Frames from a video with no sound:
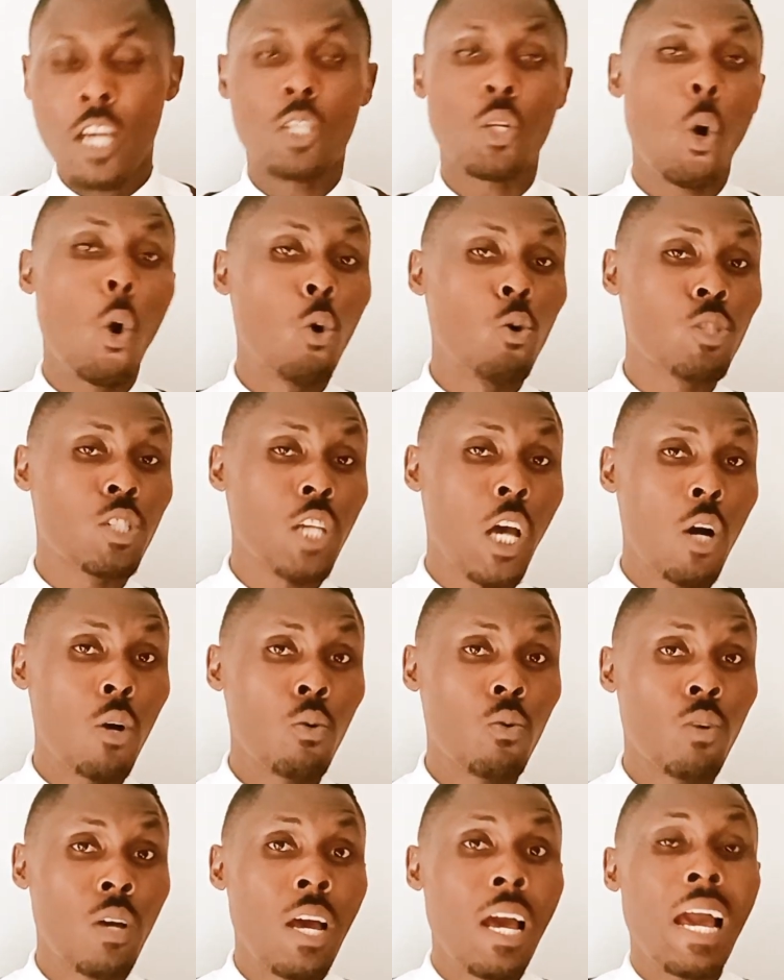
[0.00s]
and
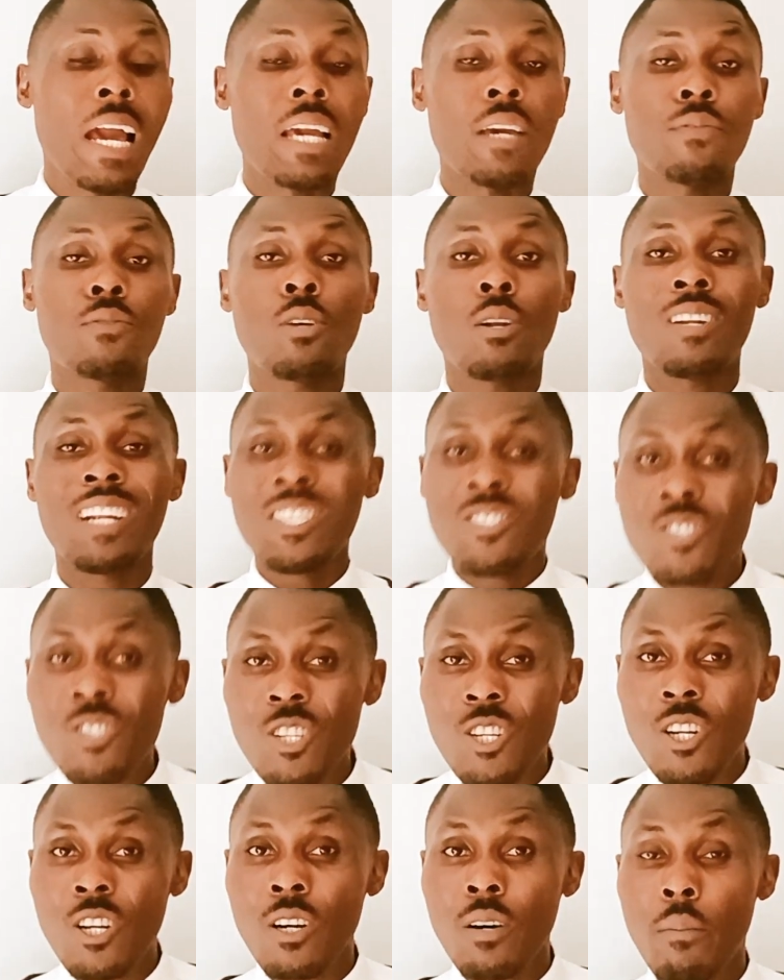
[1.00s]
also if the
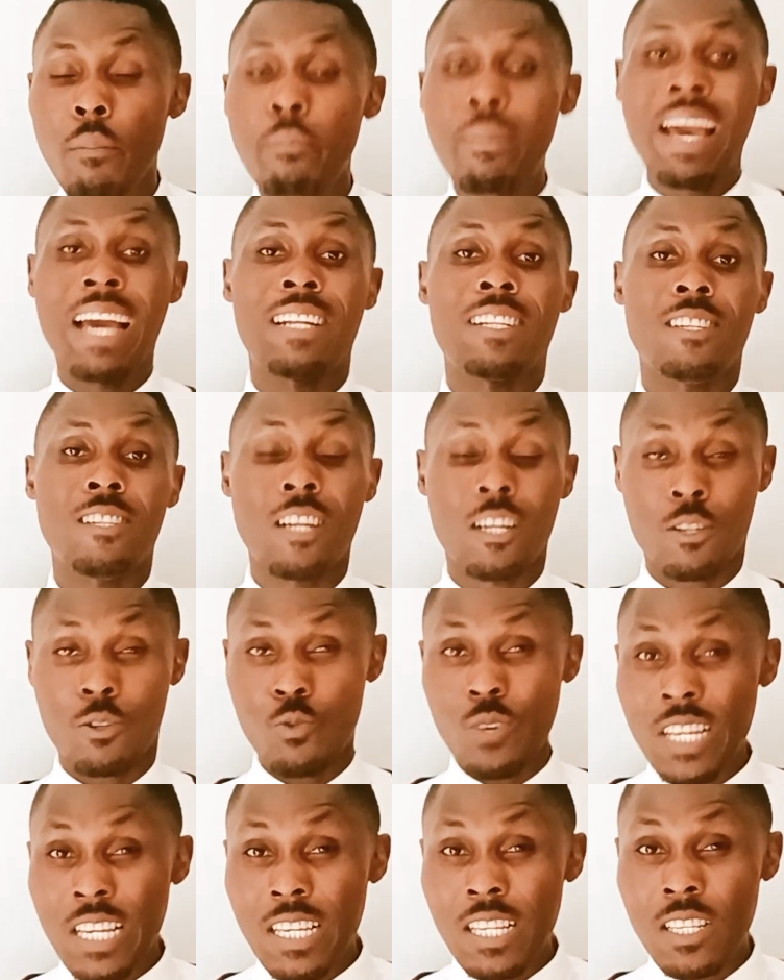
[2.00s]
listener merely
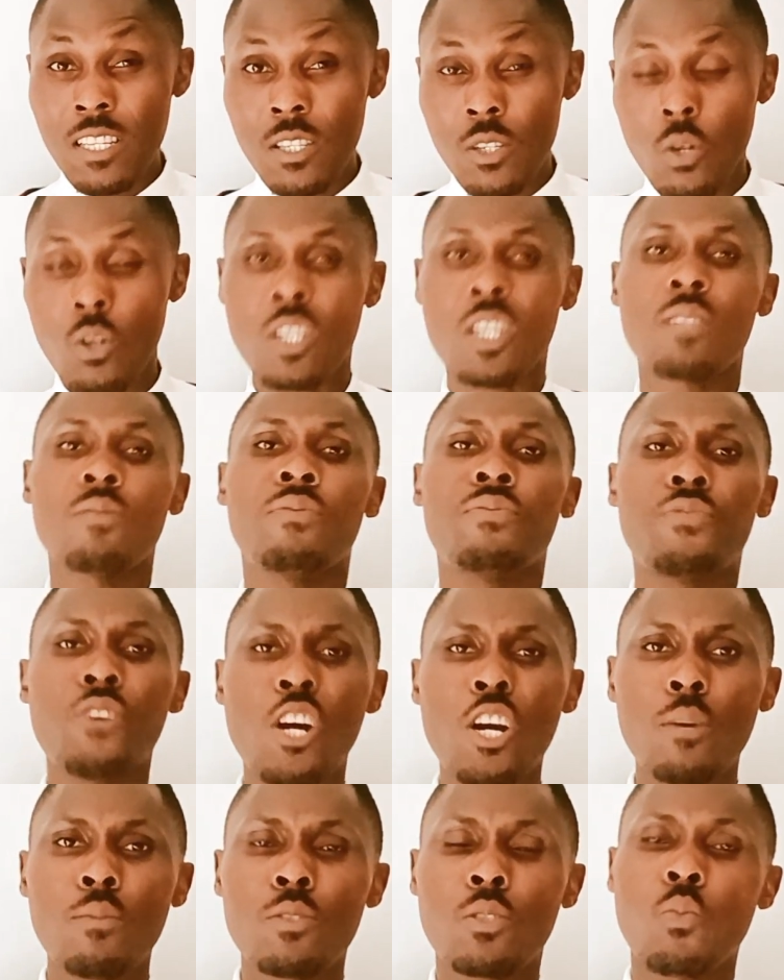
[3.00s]
agrees or
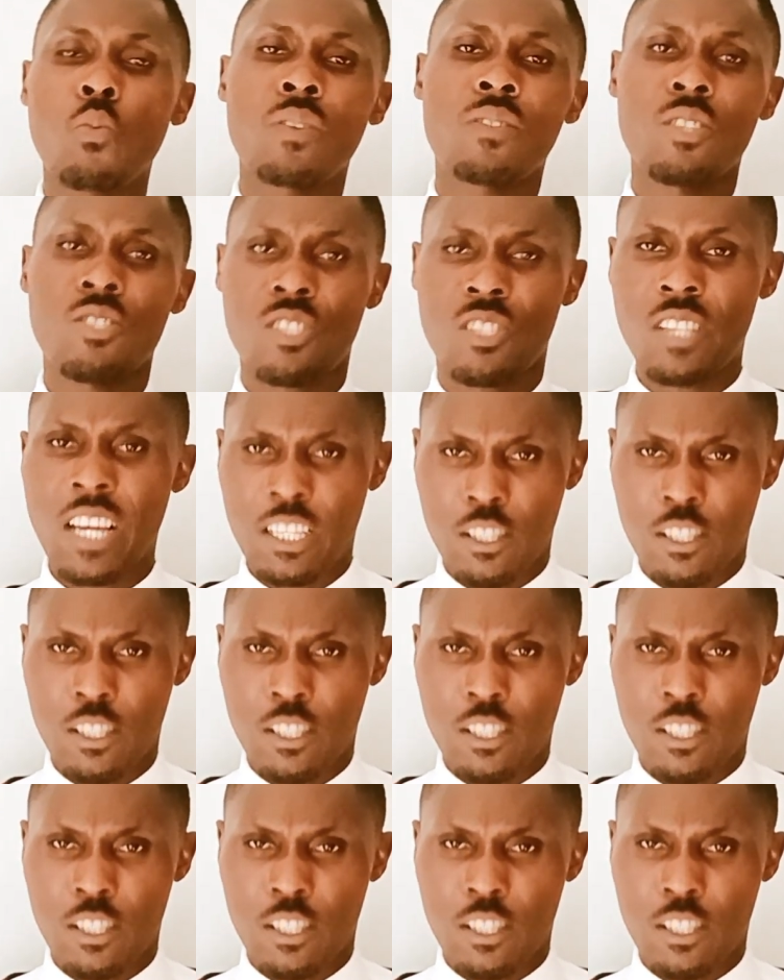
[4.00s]
confirms with